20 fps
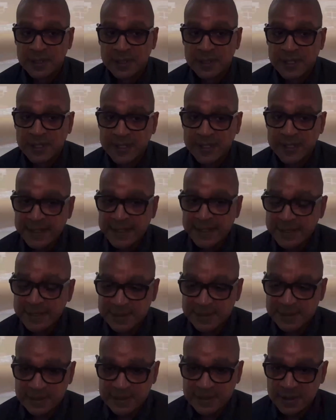and
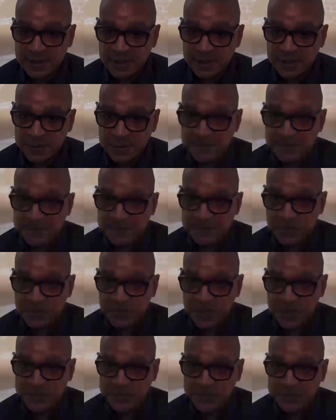really
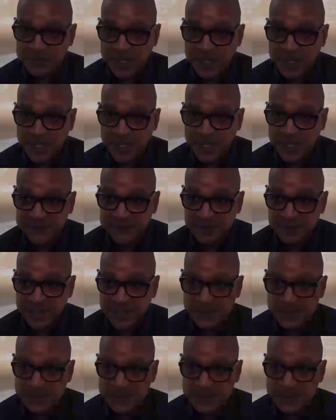trying to be mindful
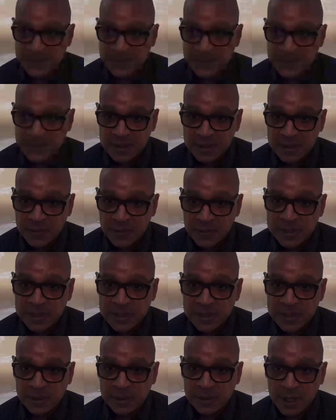about what
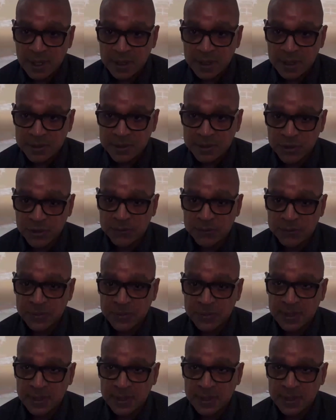the long-term